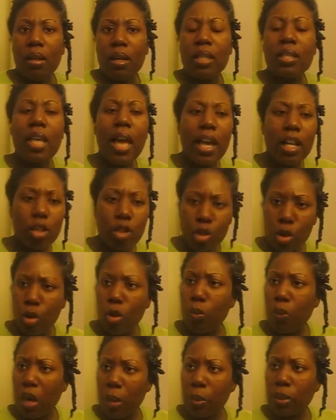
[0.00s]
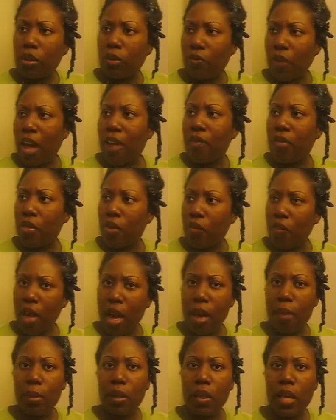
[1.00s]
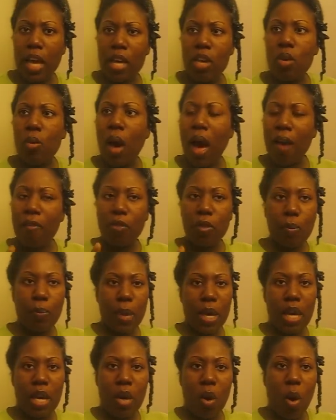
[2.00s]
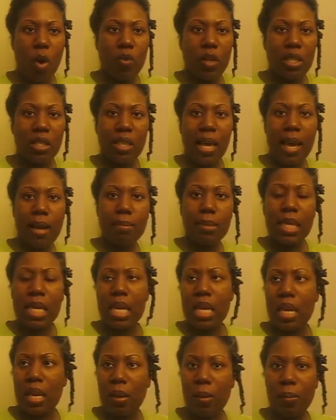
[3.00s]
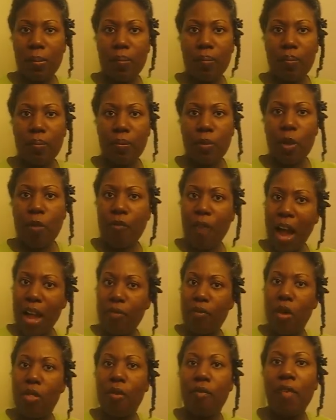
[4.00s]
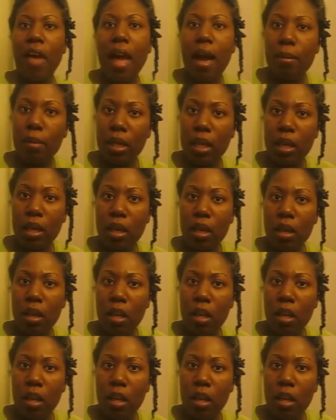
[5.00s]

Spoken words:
It takes two people to fight for the family, and you have to be on the same team to fight for the family.